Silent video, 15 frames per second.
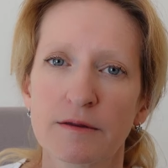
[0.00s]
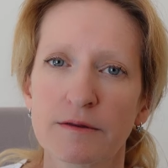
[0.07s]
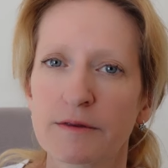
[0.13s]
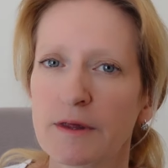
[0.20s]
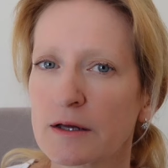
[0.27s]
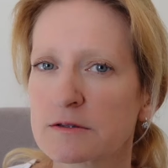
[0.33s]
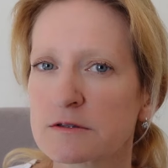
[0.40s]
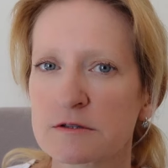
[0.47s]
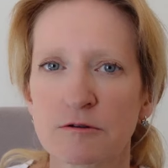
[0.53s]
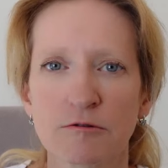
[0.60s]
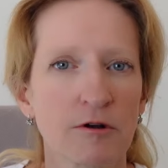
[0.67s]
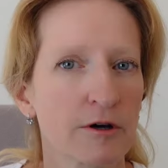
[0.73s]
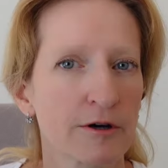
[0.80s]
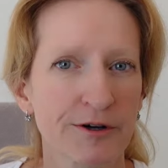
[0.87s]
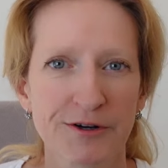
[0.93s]
That's no
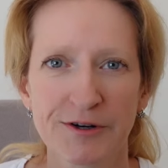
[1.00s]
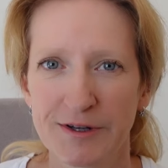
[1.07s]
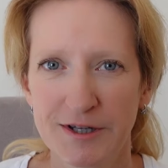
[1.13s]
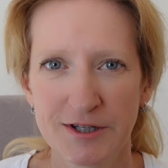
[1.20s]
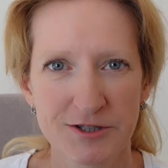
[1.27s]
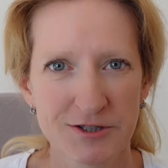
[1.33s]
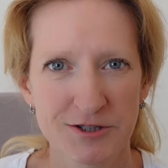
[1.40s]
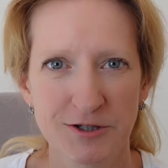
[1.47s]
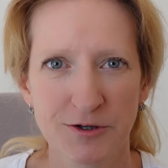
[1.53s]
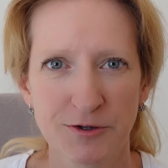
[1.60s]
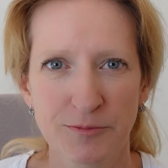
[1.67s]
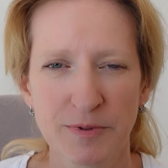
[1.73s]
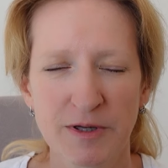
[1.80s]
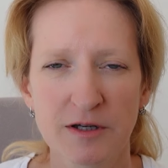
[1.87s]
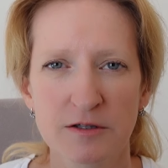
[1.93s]
longer an issue
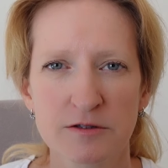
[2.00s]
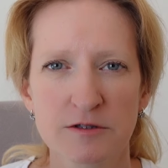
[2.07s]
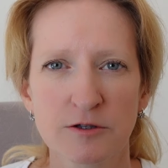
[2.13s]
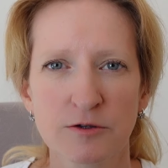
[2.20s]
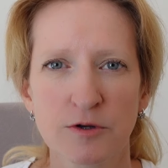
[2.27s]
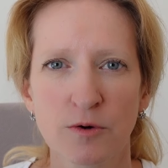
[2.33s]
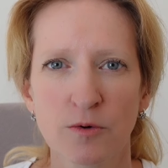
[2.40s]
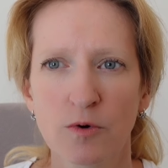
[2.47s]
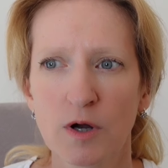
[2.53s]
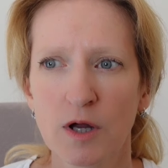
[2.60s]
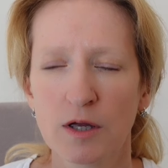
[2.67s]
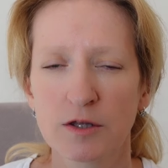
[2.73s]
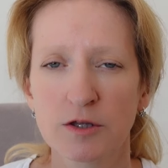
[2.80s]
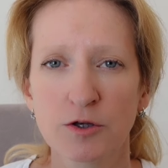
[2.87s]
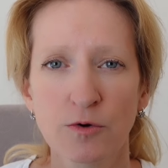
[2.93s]
because you know
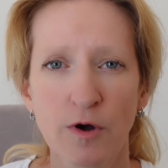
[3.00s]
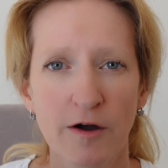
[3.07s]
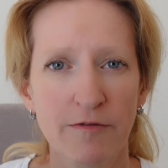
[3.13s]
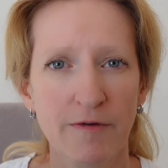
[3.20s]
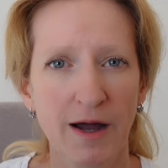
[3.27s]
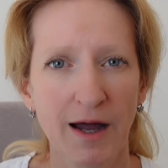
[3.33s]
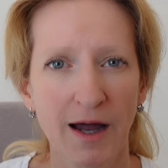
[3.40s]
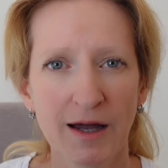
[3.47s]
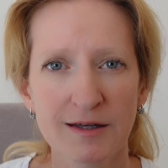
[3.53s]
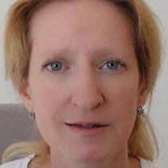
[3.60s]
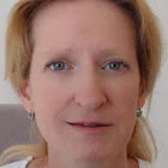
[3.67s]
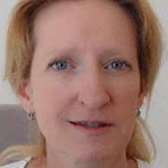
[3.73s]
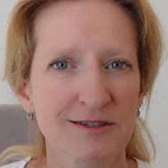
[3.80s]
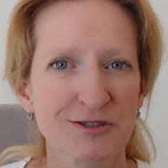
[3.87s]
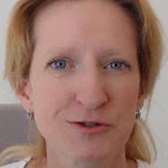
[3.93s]
you have
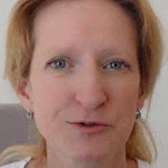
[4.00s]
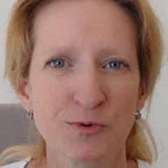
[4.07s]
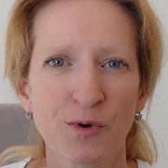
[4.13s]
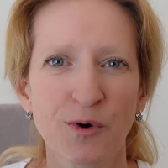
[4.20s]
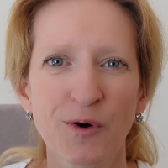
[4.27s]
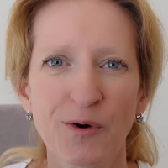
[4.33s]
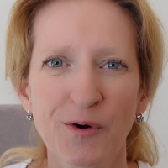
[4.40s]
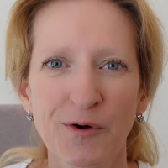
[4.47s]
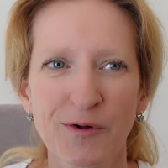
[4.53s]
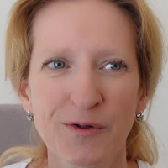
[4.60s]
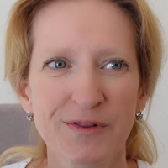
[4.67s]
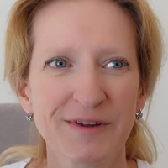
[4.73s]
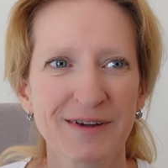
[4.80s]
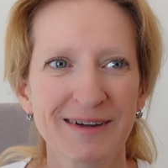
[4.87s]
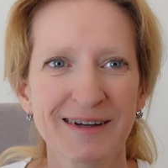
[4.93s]
access to all
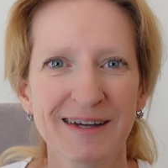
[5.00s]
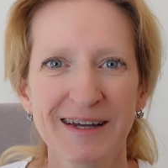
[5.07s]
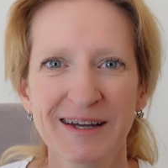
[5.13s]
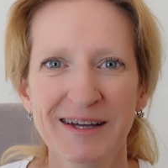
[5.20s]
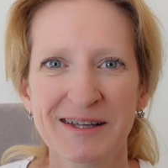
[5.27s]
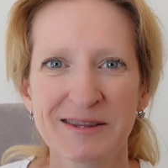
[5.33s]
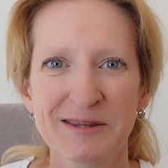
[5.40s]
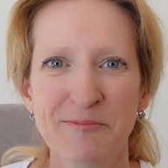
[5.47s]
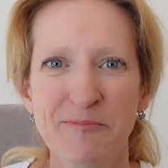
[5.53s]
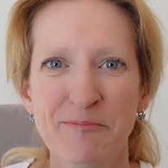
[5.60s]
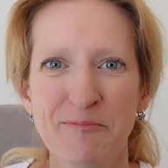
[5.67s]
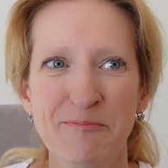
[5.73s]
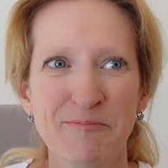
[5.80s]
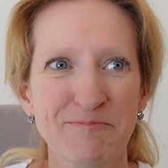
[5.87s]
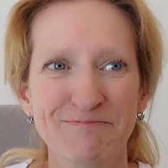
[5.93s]
the the
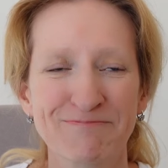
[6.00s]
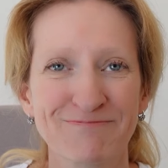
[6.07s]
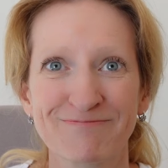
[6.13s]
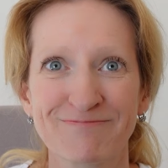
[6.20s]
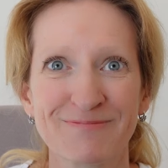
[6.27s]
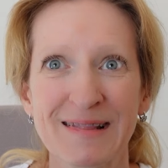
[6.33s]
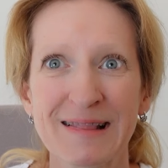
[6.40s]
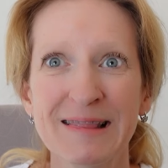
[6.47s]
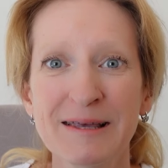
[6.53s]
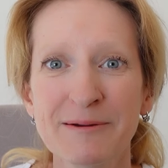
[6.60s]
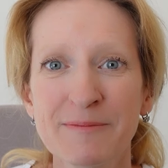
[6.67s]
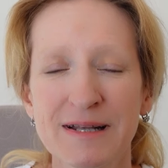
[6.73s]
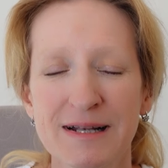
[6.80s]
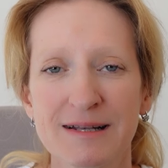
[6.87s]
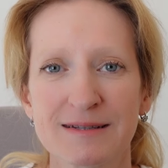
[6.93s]

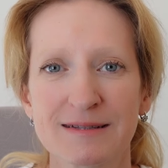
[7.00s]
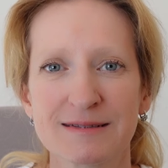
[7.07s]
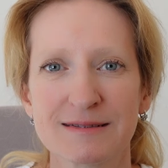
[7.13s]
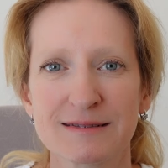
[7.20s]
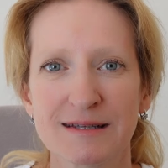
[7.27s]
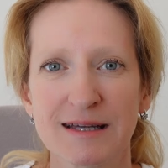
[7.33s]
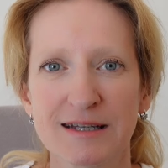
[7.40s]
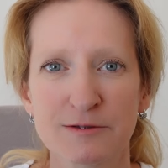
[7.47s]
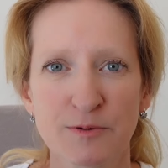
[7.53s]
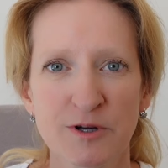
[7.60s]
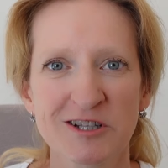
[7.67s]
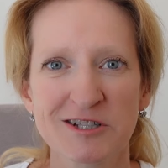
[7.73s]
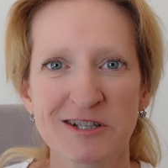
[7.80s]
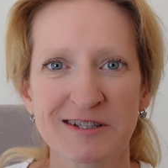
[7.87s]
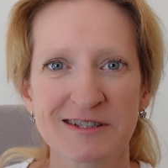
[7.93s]
limitless
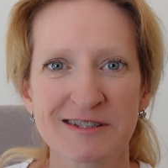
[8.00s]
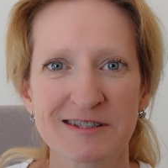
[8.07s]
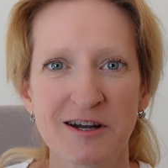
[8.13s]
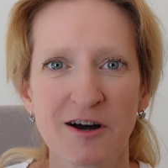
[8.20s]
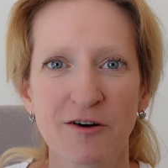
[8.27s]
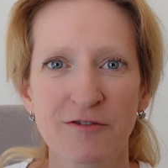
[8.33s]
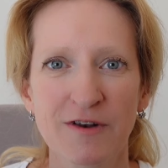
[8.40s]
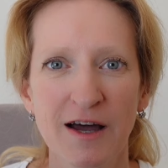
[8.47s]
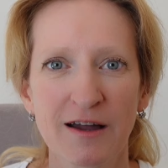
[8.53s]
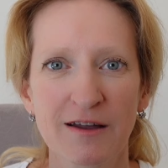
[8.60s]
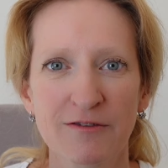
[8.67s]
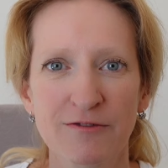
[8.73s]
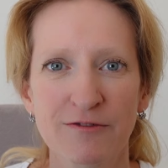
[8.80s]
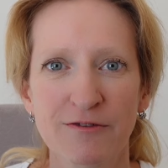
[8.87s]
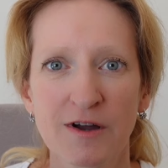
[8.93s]
expressions of
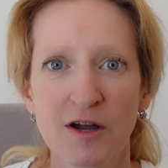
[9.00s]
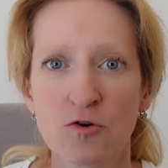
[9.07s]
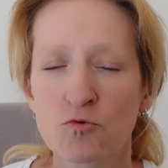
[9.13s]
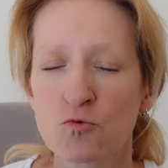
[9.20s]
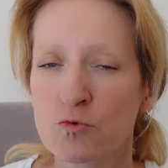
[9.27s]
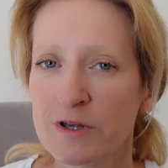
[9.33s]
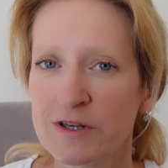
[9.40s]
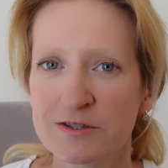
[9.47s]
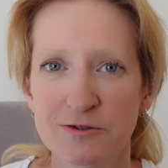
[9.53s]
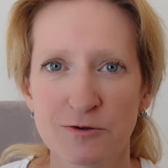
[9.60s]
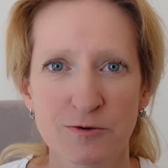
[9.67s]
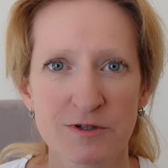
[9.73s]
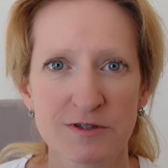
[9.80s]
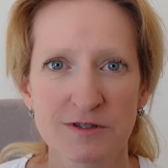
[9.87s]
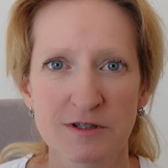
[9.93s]
life,
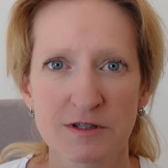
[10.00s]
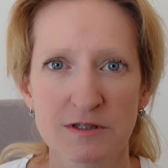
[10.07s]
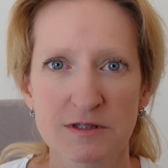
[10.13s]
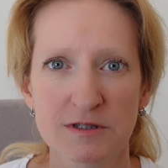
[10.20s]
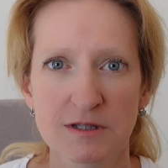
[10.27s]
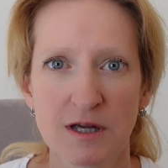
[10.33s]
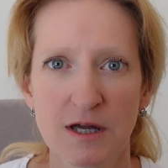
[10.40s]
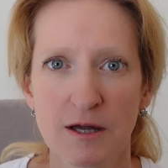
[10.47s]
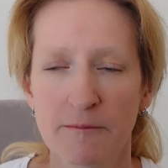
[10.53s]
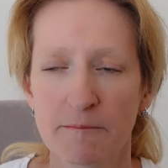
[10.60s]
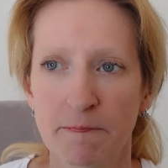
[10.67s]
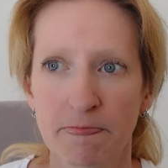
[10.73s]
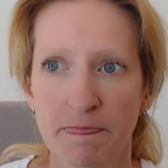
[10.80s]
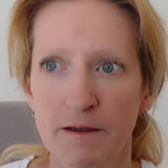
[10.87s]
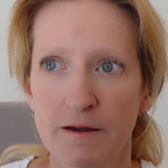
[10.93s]
resources,
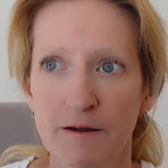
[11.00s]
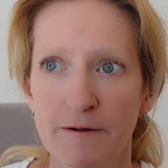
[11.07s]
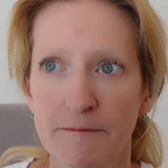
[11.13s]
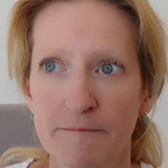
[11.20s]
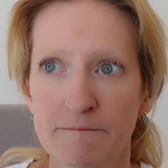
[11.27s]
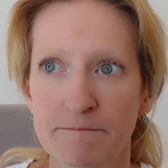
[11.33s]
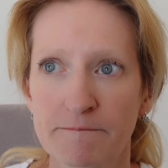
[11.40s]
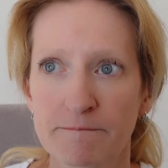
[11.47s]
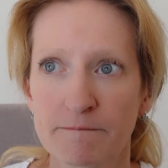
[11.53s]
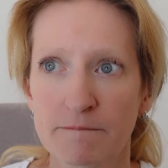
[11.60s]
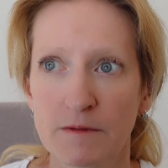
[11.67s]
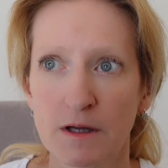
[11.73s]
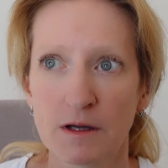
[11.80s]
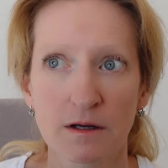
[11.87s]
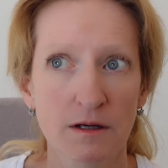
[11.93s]
um,
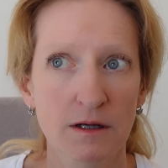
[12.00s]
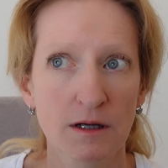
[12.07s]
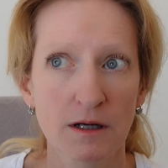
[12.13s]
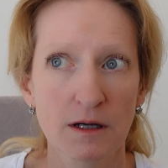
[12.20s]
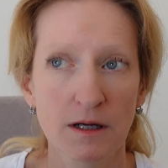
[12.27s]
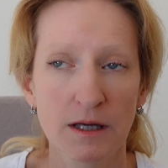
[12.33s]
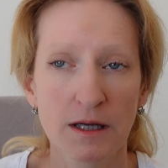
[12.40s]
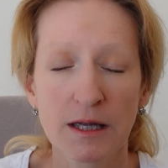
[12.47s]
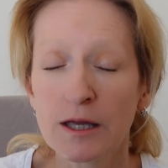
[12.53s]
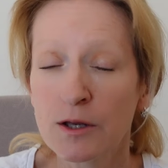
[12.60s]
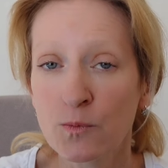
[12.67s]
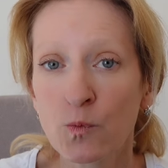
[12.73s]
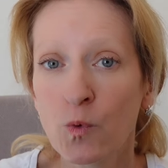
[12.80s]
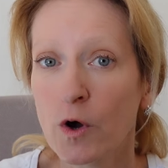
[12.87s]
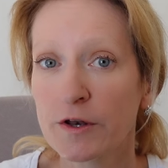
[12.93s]

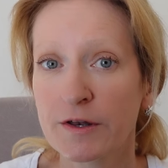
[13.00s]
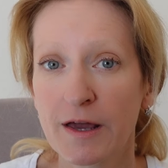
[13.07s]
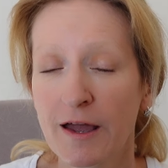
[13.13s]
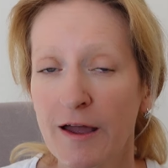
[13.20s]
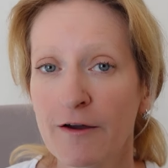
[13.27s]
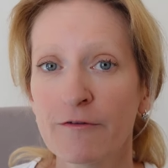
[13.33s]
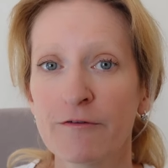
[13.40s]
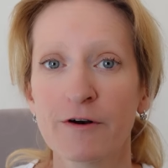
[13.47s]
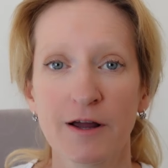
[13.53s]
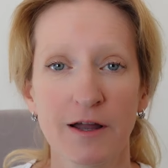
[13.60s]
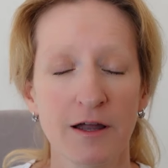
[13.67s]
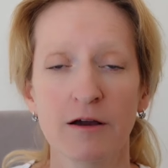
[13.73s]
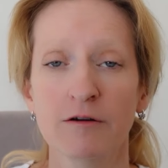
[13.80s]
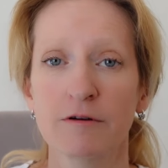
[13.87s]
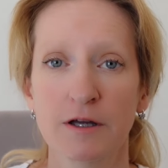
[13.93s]
in whatever
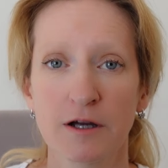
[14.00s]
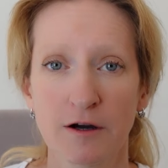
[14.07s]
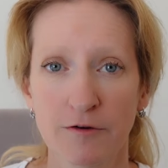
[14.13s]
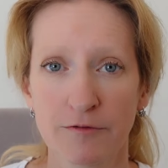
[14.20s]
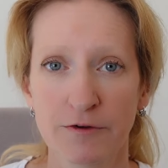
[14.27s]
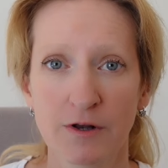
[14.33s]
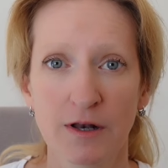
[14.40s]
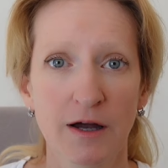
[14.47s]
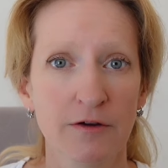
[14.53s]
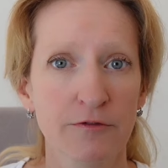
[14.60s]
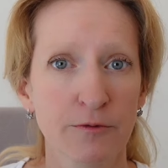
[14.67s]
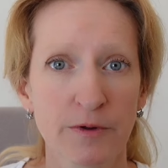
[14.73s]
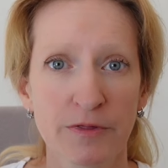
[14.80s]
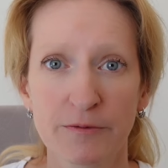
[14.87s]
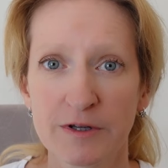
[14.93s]
area of your life,
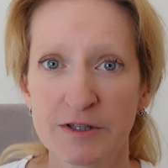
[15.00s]
whether